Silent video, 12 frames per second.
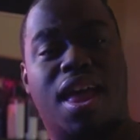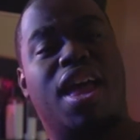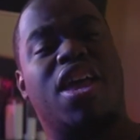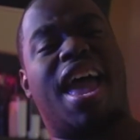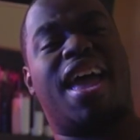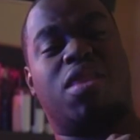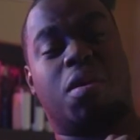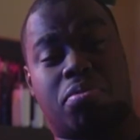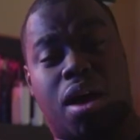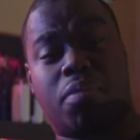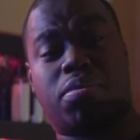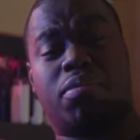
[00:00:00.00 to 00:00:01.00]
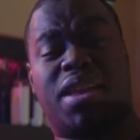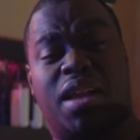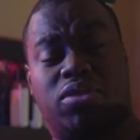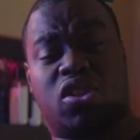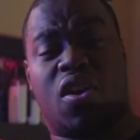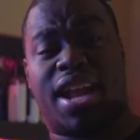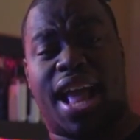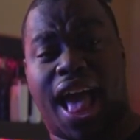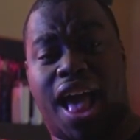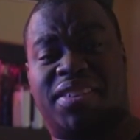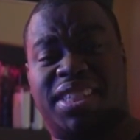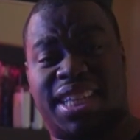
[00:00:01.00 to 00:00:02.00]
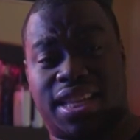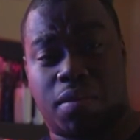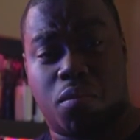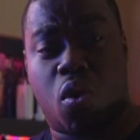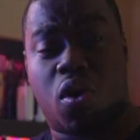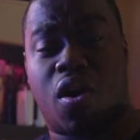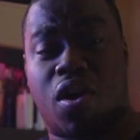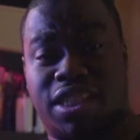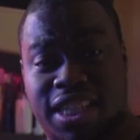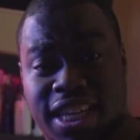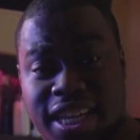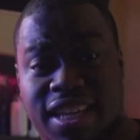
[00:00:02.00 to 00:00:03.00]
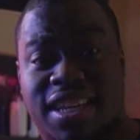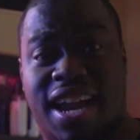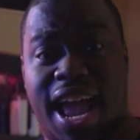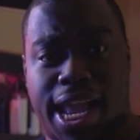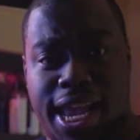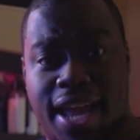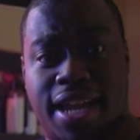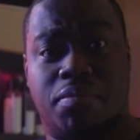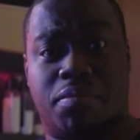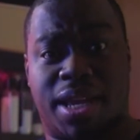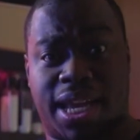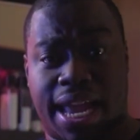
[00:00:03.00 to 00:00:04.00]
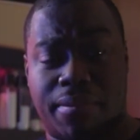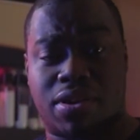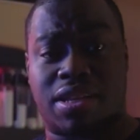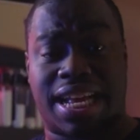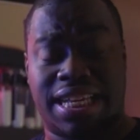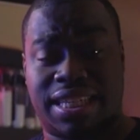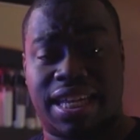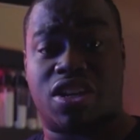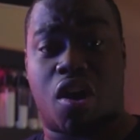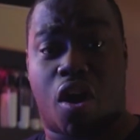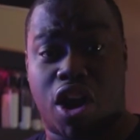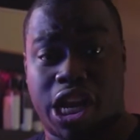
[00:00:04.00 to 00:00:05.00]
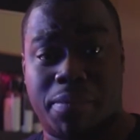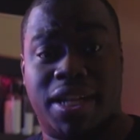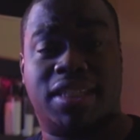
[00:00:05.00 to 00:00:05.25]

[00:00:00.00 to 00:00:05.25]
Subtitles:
And the problem that I'm starting to have is that the more articulate I get in being able to dissect your arguments